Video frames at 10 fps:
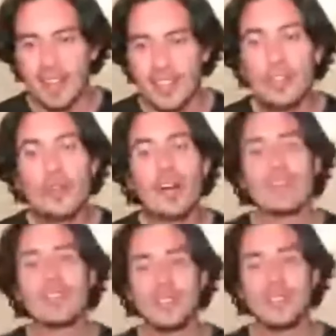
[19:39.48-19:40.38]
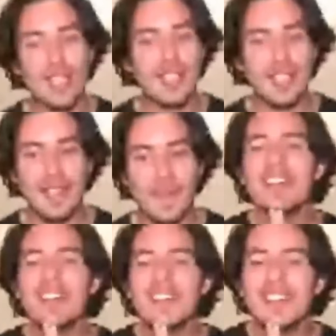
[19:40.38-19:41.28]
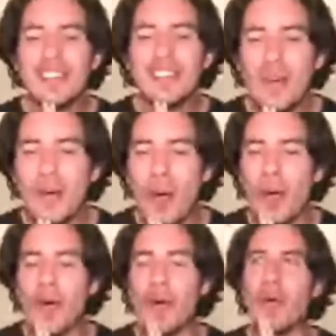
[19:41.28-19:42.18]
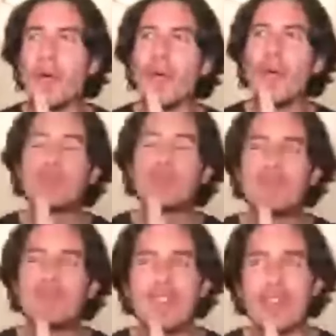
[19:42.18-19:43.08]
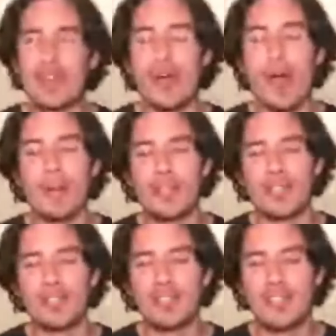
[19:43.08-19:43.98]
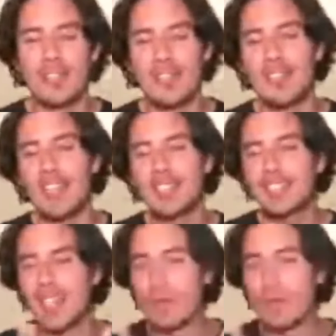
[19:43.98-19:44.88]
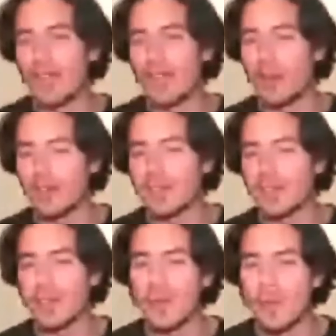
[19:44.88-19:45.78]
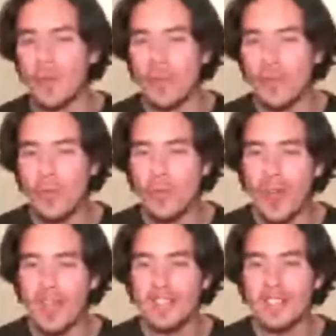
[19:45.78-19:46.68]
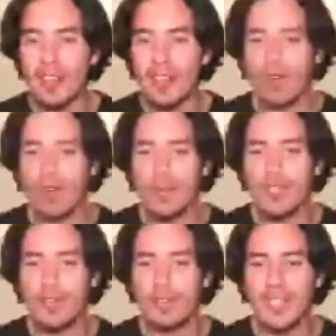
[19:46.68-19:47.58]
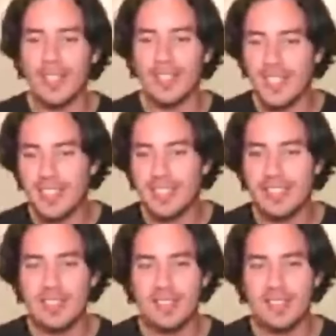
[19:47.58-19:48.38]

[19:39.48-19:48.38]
you are duality. So what would be the third option? Does someone knows what is the third option of the seed?